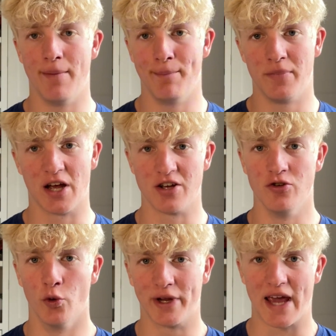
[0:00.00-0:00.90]
like a
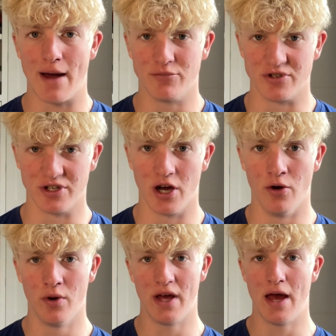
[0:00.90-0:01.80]
Nordic hamstring
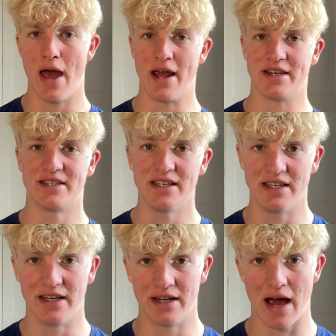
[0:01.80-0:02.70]
curl, a
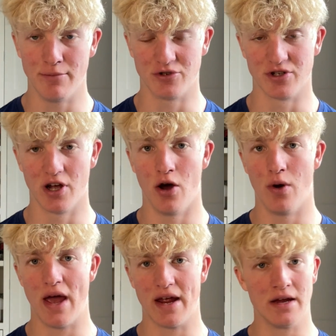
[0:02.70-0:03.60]
seated hamstring curl,
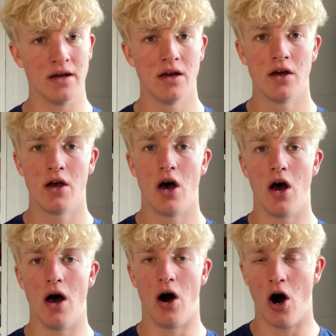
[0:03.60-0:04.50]
a
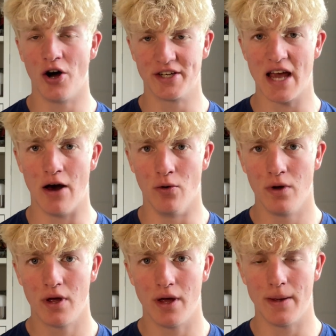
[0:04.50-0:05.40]
RDL,
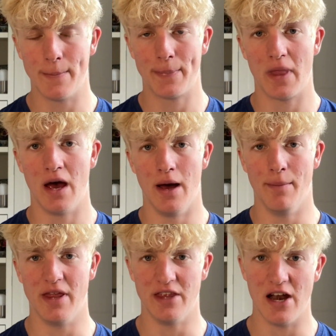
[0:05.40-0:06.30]

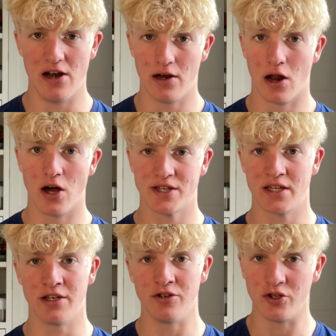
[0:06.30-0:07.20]
and then
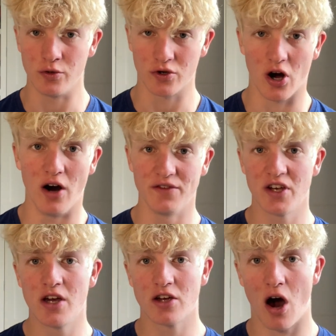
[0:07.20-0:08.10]
lastly you do your calves.
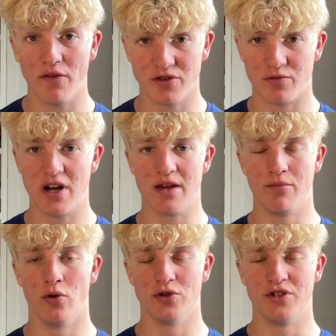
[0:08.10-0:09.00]
Calves are really
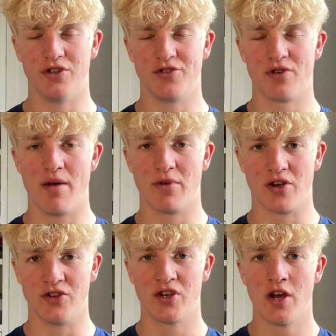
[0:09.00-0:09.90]
important to train
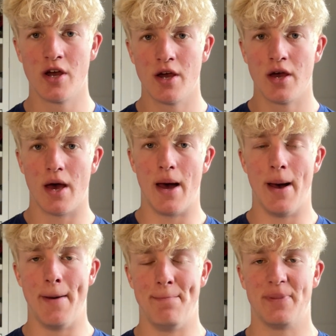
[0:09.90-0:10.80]
because
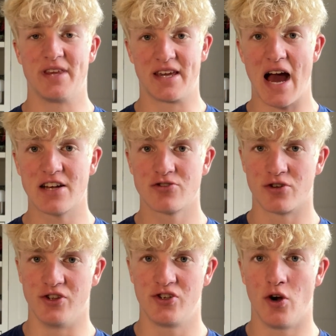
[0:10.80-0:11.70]
the
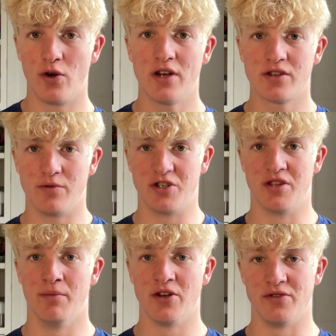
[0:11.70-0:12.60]
gastrocnemius and soleus, which are
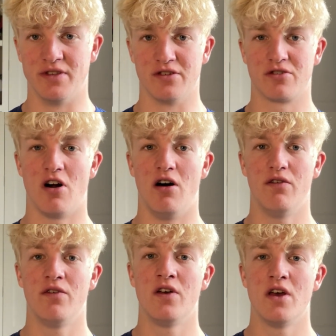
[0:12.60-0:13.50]
the muscles in your calf,